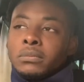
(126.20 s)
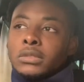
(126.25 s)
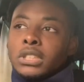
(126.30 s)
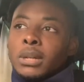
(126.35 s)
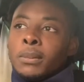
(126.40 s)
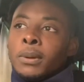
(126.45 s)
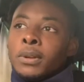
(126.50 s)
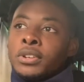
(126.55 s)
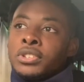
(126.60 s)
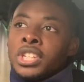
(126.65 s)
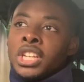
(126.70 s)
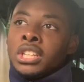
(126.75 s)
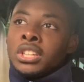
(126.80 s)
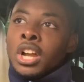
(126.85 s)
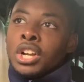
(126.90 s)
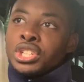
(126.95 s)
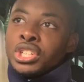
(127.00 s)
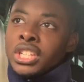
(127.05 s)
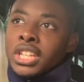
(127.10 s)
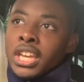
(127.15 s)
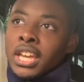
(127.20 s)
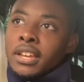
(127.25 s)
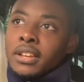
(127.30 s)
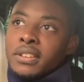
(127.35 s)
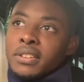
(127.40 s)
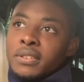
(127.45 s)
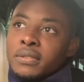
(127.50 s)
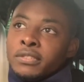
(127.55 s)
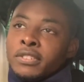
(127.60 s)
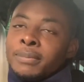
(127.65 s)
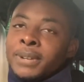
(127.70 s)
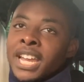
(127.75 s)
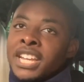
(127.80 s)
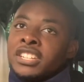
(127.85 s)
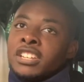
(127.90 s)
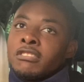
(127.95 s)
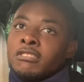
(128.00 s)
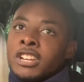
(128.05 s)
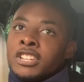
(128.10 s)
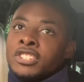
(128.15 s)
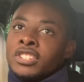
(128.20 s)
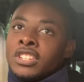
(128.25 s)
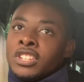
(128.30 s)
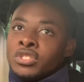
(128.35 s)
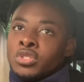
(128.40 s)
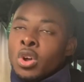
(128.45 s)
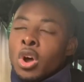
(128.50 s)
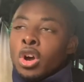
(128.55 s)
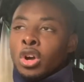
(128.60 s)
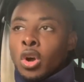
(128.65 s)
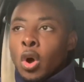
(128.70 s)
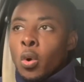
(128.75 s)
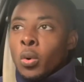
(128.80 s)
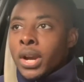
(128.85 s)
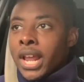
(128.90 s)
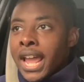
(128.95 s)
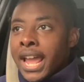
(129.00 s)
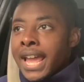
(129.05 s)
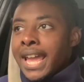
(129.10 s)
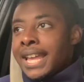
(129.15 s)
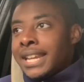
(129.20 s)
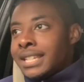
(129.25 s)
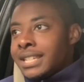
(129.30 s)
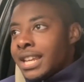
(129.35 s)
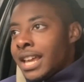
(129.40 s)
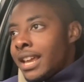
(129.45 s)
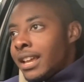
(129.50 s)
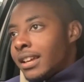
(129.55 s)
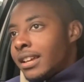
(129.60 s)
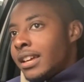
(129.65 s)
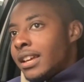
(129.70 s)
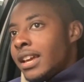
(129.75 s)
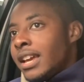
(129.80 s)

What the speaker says: because the induction kit from Ktec Racing is not a cold air intake.